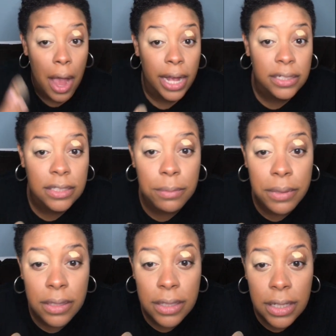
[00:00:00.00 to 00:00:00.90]
I
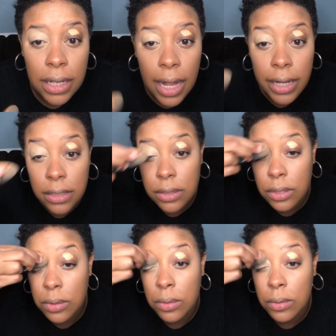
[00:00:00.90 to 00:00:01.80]
typically like
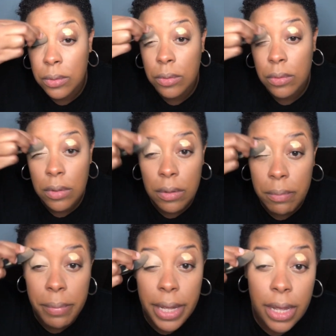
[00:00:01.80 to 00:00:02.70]
to
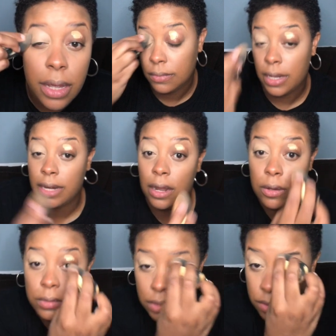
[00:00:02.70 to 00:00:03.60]
bake, and I
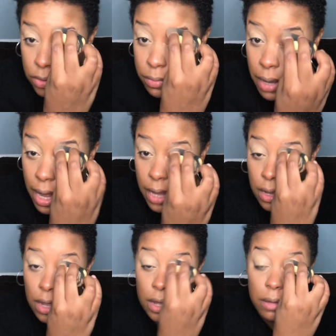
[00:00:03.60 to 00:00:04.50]
always do my
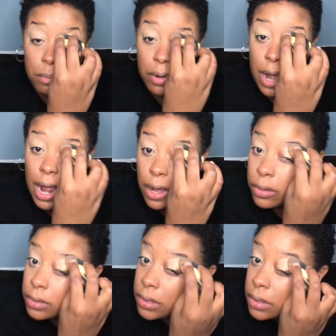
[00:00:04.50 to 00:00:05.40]

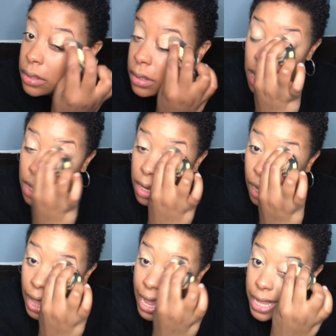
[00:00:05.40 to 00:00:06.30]
brows
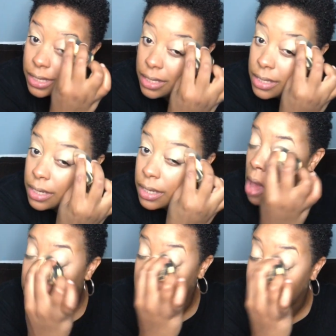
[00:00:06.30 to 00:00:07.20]
last.
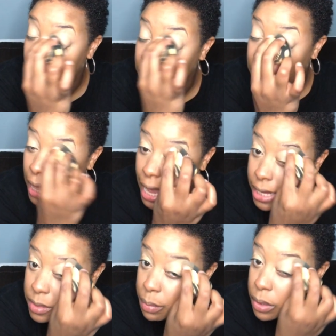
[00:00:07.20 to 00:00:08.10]
Well, not
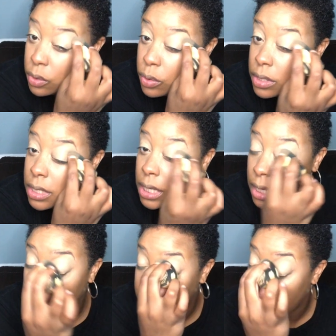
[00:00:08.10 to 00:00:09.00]
last, but towards the
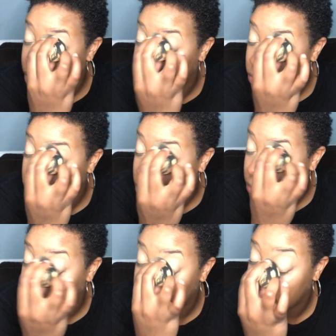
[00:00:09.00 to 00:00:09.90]
end of my
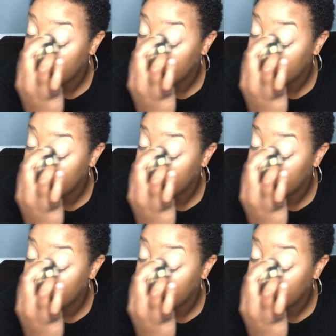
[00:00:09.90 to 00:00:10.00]
routine.